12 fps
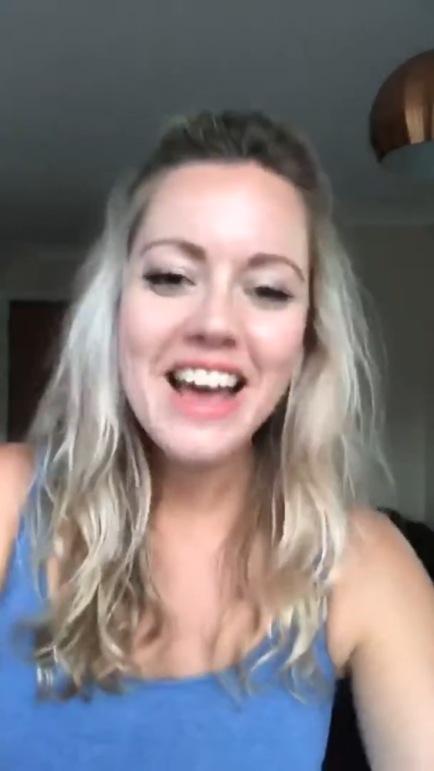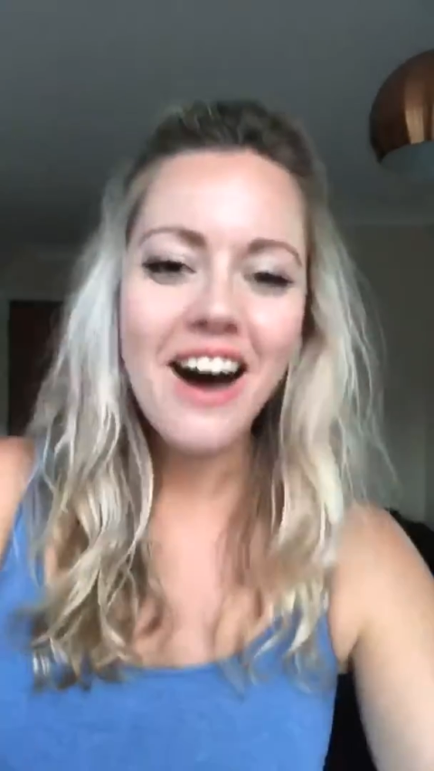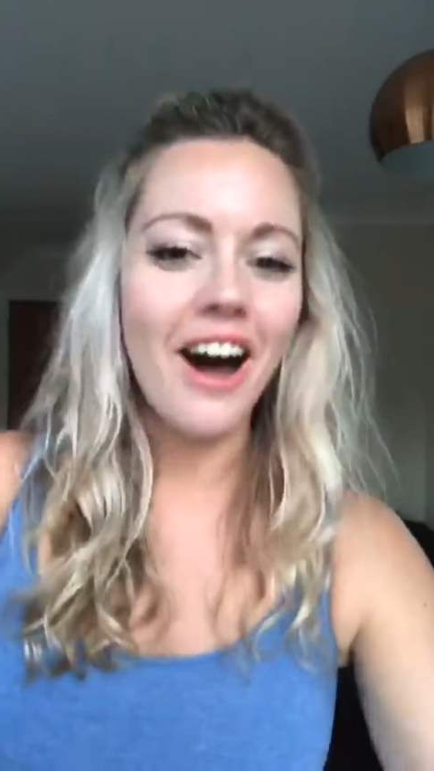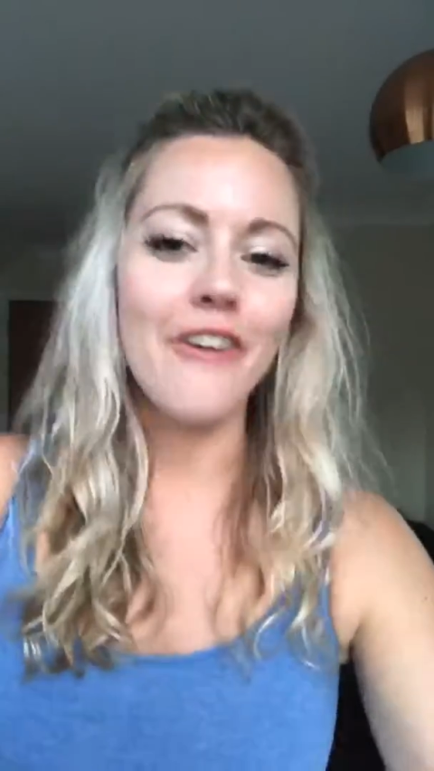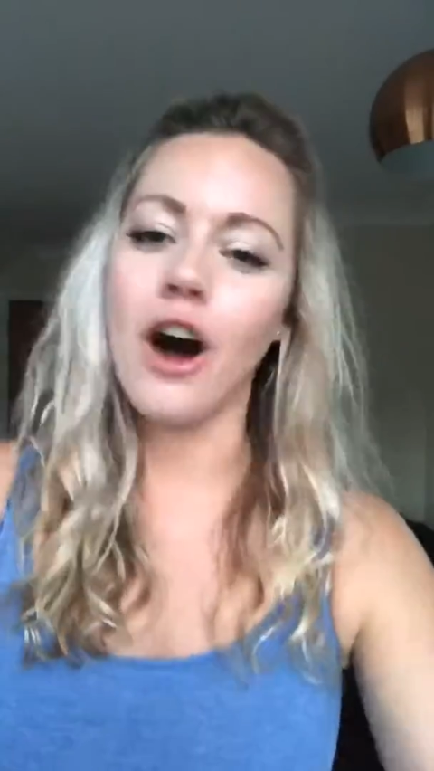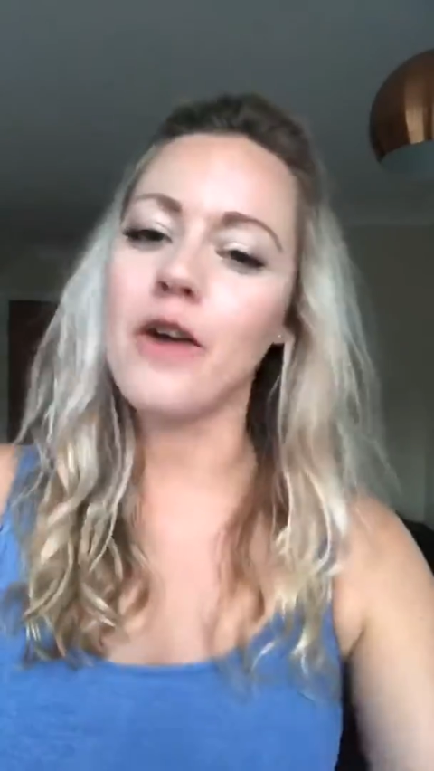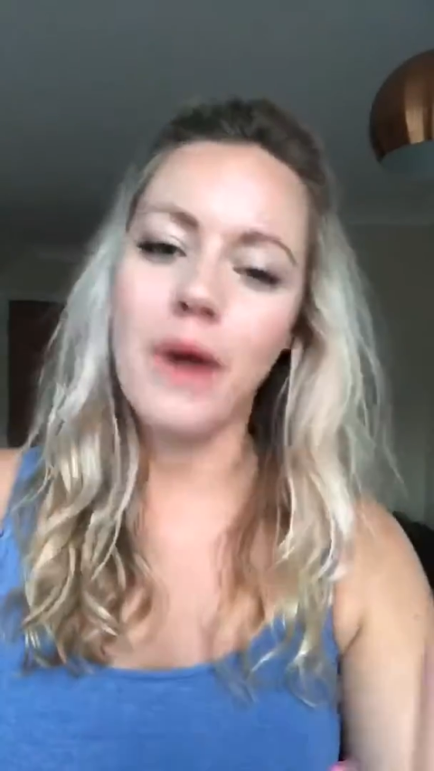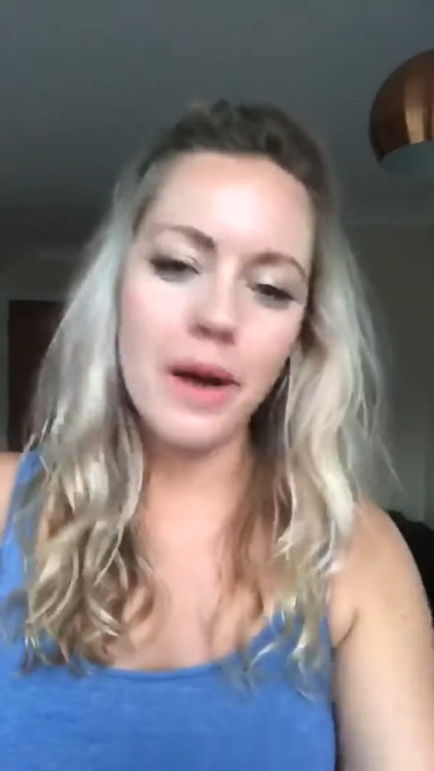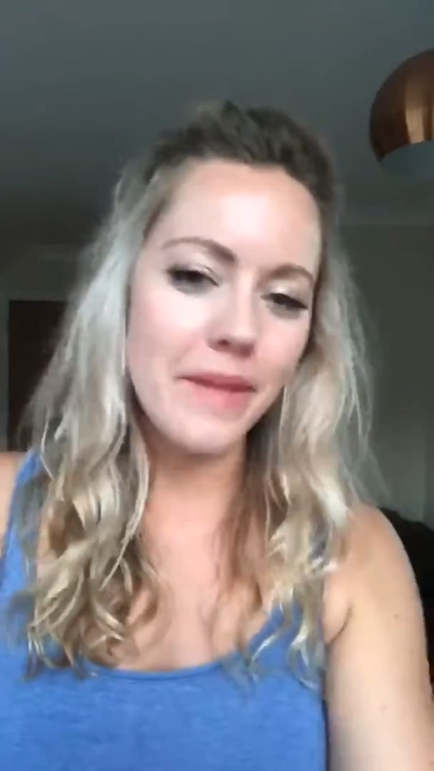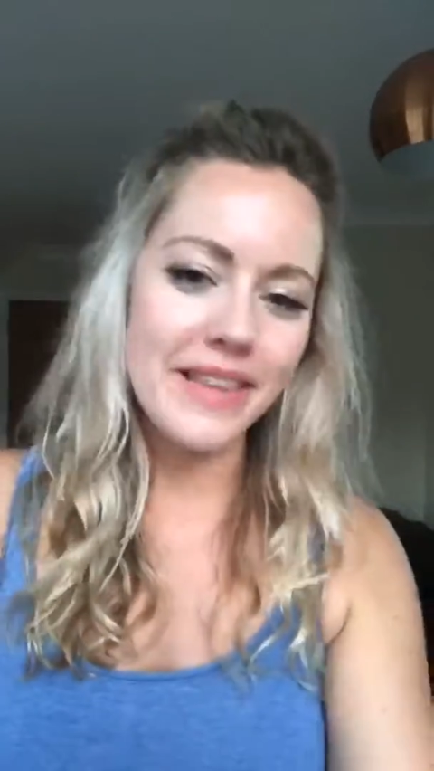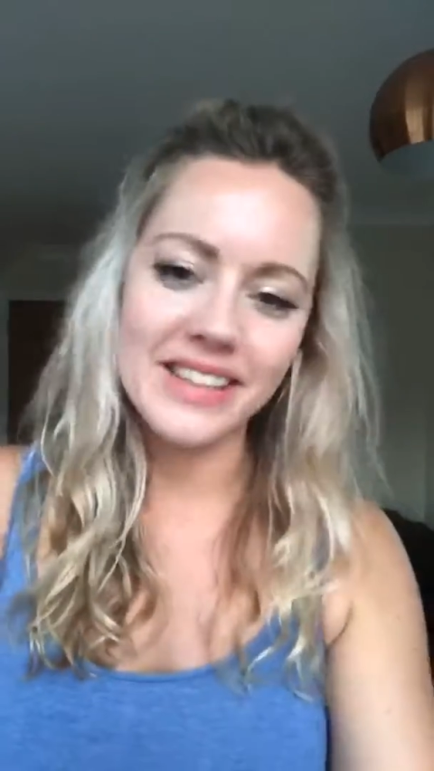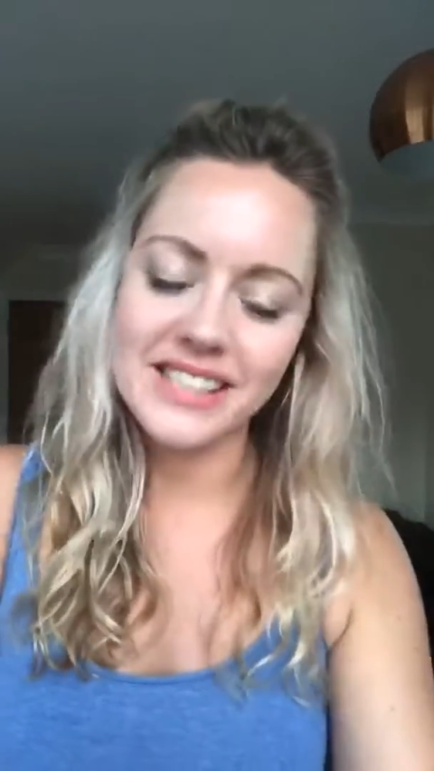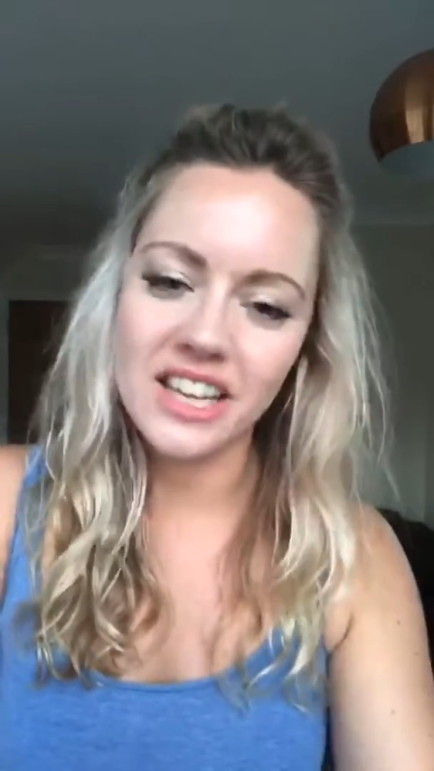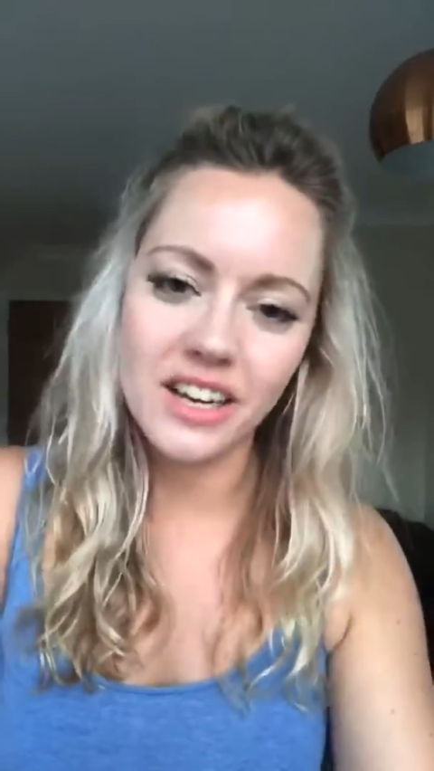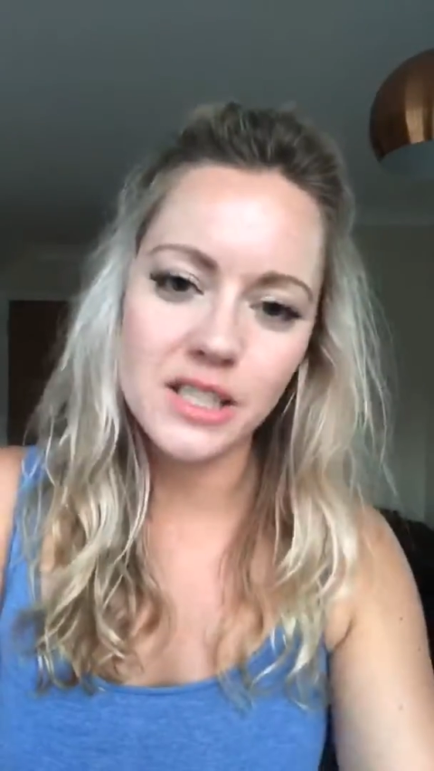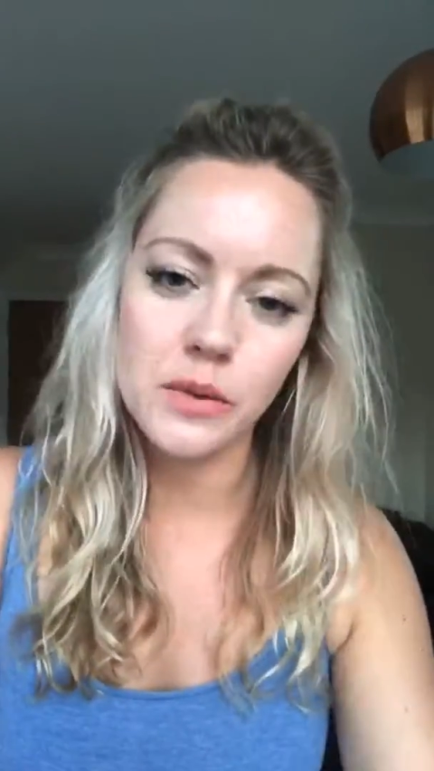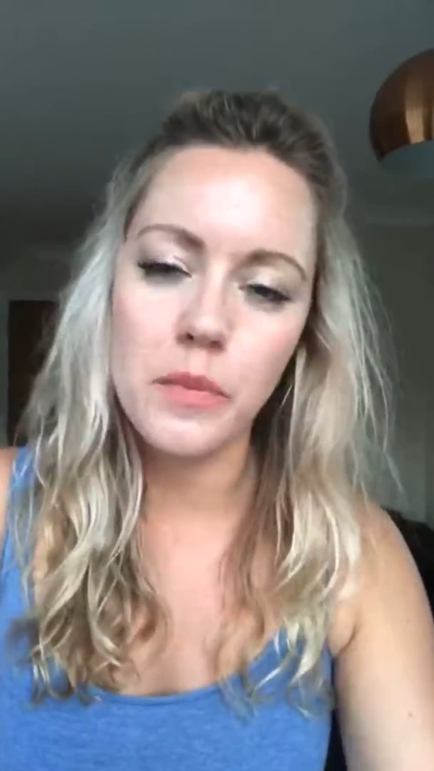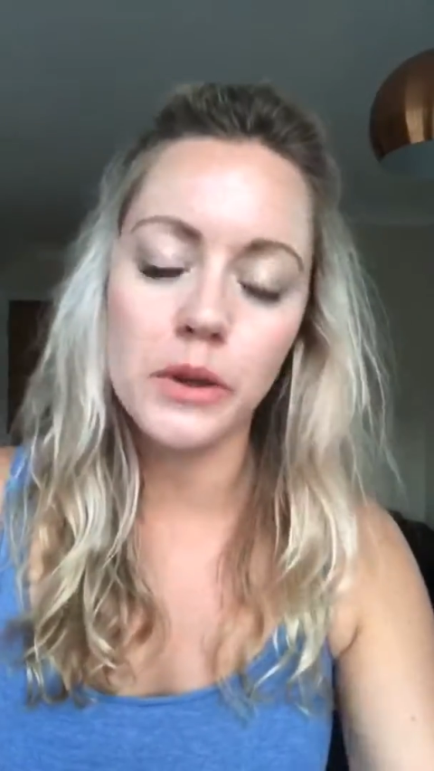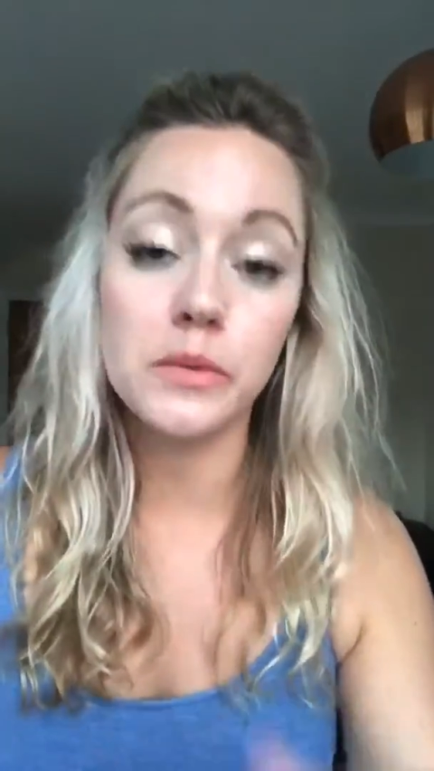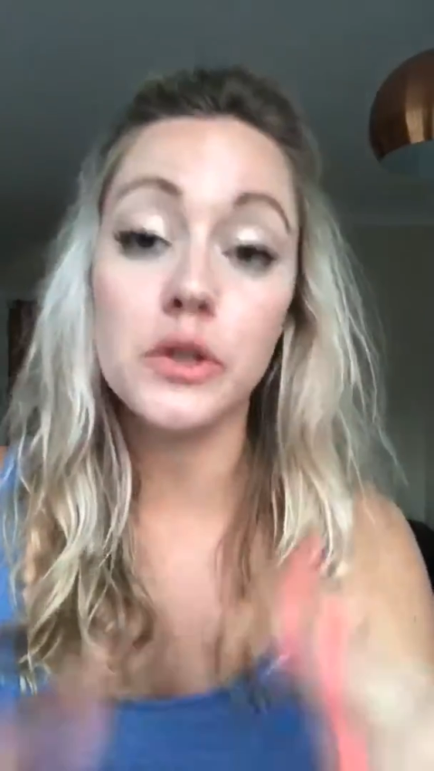I mean this in the nicest way possible.